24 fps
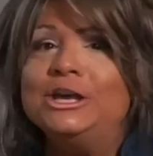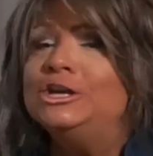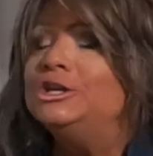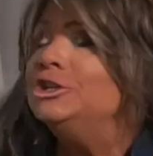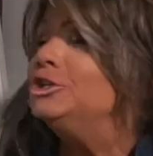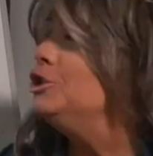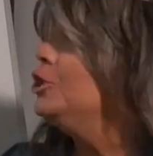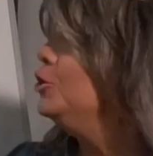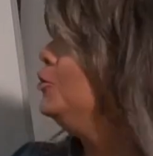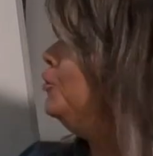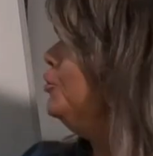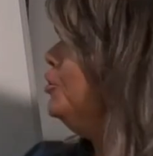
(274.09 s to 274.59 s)

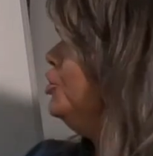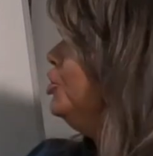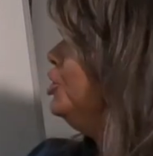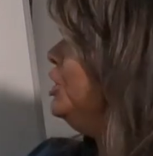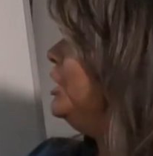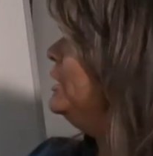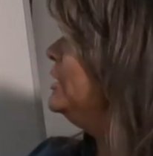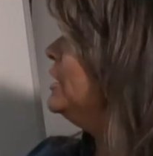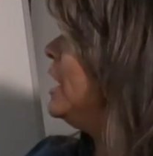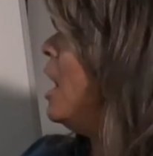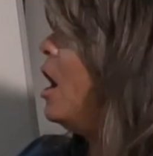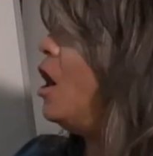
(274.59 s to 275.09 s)
So
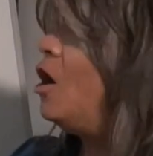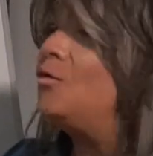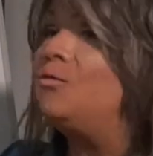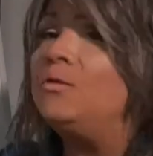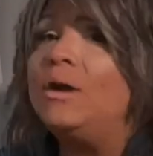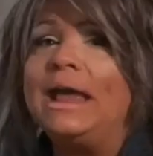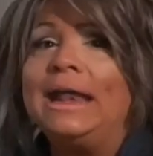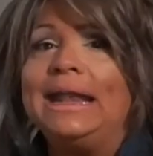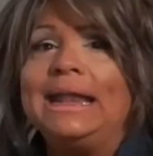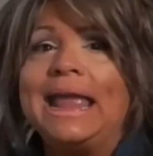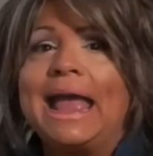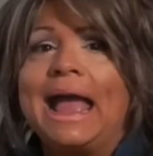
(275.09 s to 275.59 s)
she's
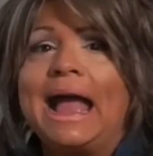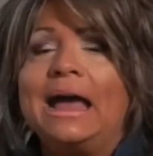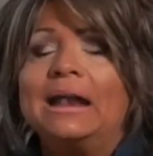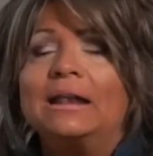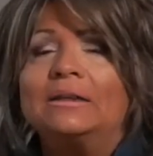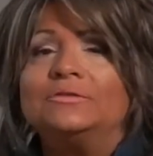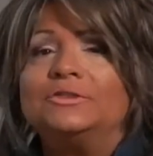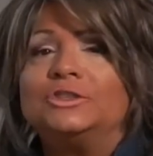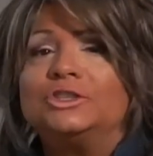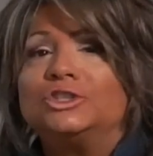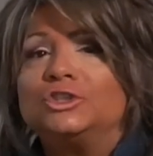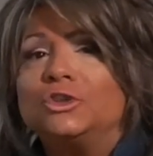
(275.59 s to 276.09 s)
already out
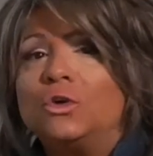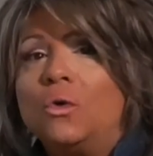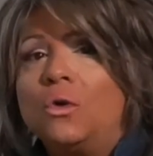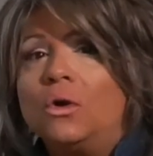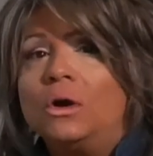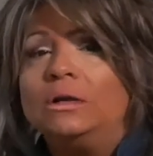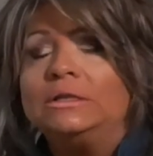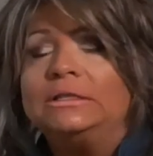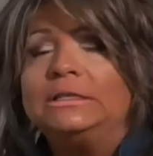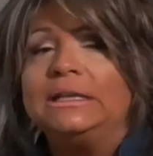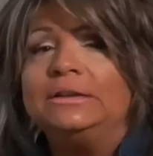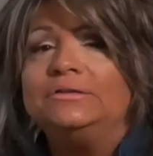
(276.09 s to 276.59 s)
of
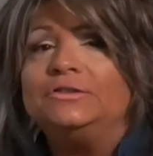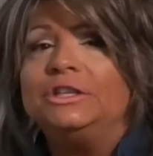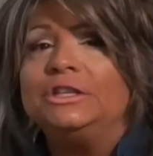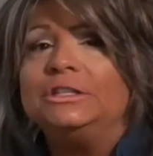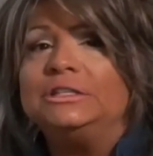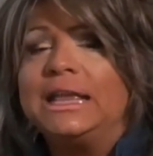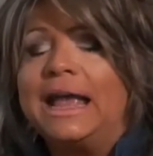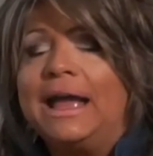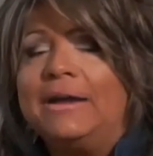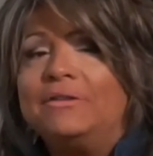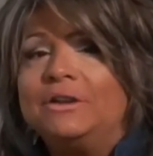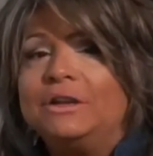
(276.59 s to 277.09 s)
sorts if
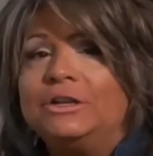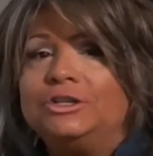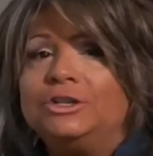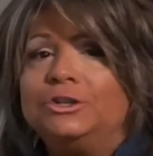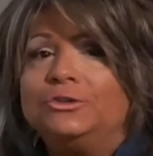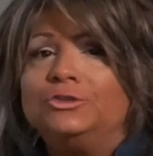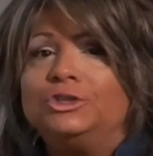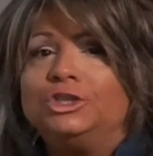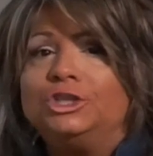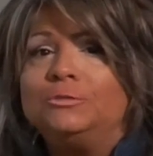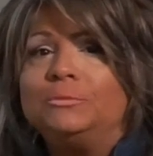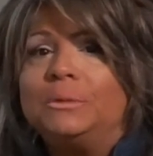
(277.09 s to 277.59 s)
she's having to
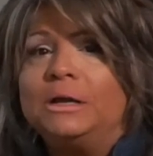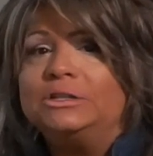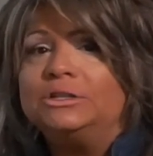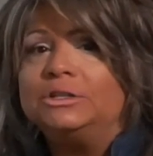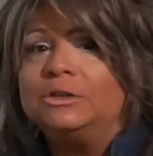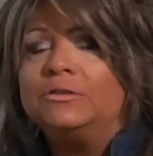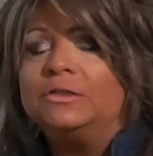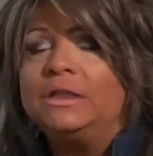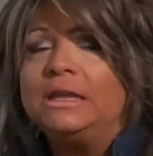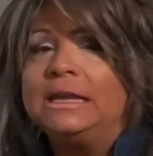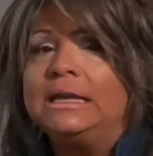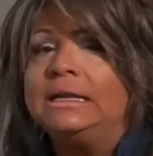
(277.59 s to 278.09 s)
do too much
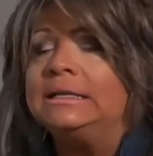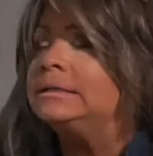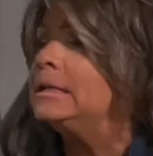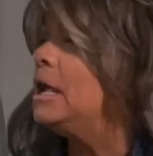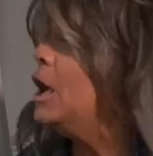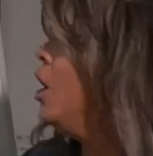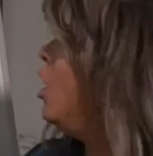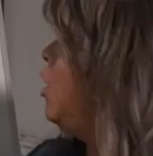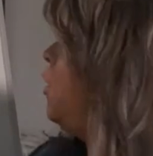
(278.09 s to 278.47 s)
of this.